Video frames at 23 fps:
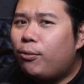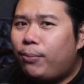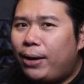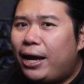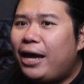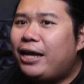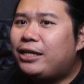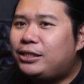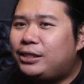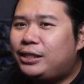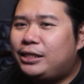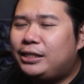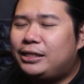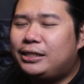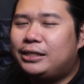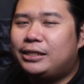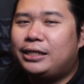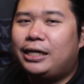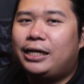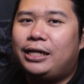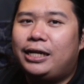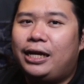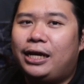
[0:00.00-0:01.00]
actually
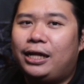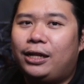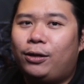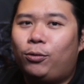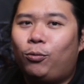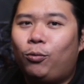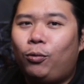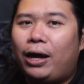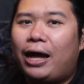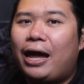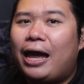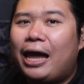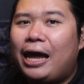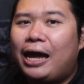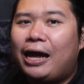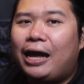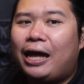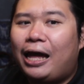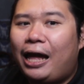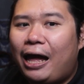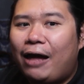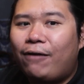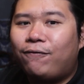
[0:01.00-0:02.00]
said that
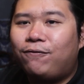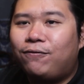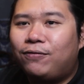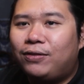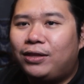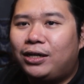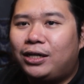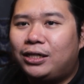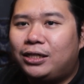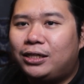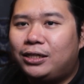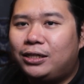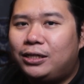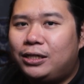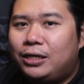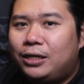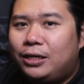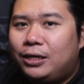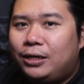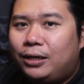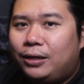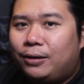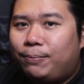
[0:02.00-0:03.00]
after
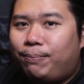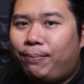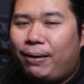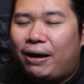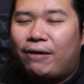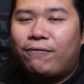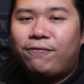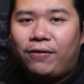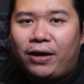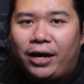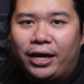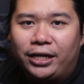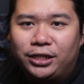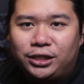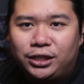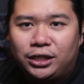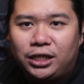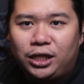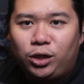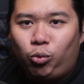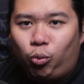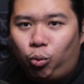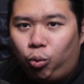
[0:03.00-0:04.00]
Buffa
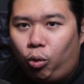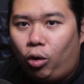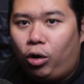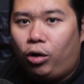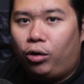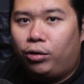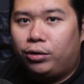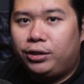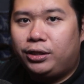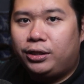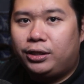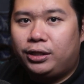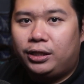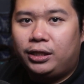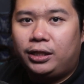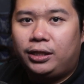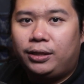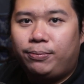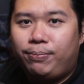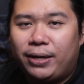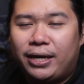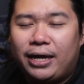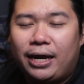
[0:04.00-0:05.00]
actually won,
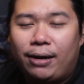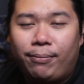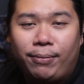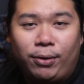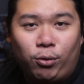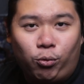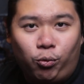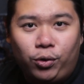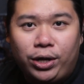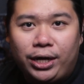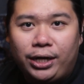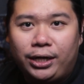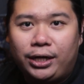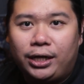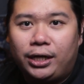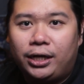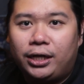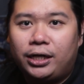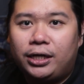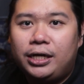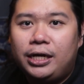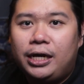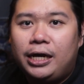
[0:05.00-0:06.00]
become a
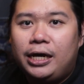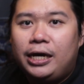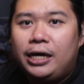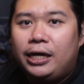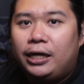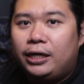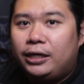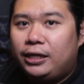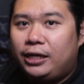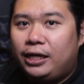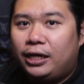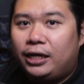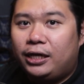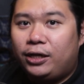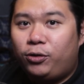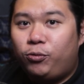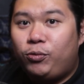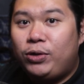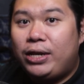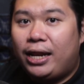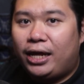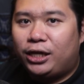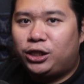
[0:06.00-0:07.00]
winner, the
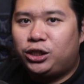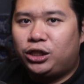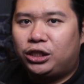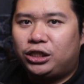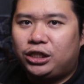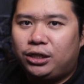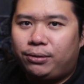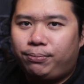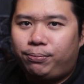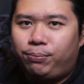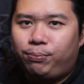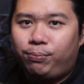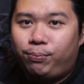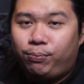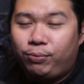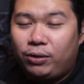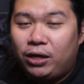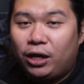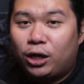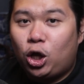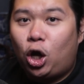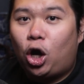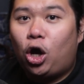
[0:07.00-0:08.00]
relationship,
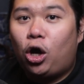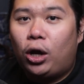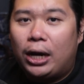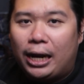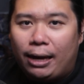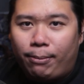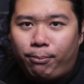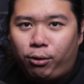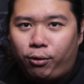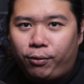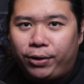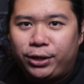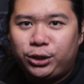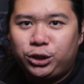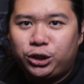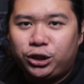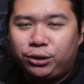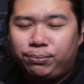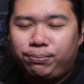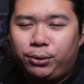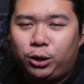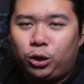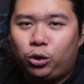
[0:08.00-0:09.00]
the
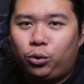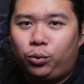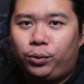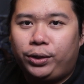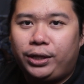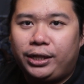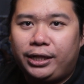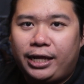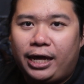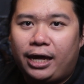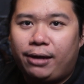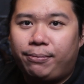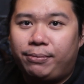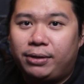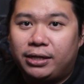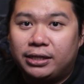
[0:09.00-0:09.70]
collaboration between them